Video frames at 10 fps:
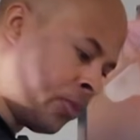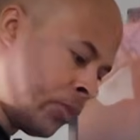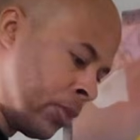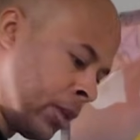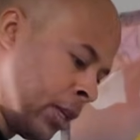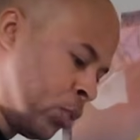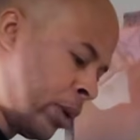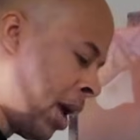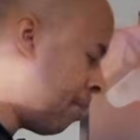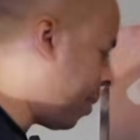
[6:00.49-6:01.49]
Because we're
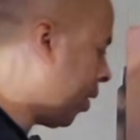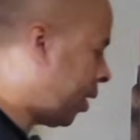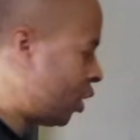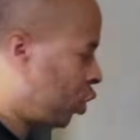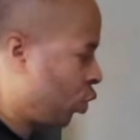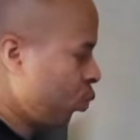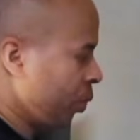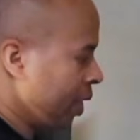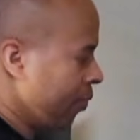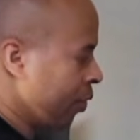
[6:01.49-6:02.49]
not married to
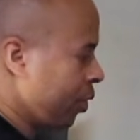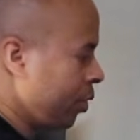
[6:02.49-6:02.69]
whatever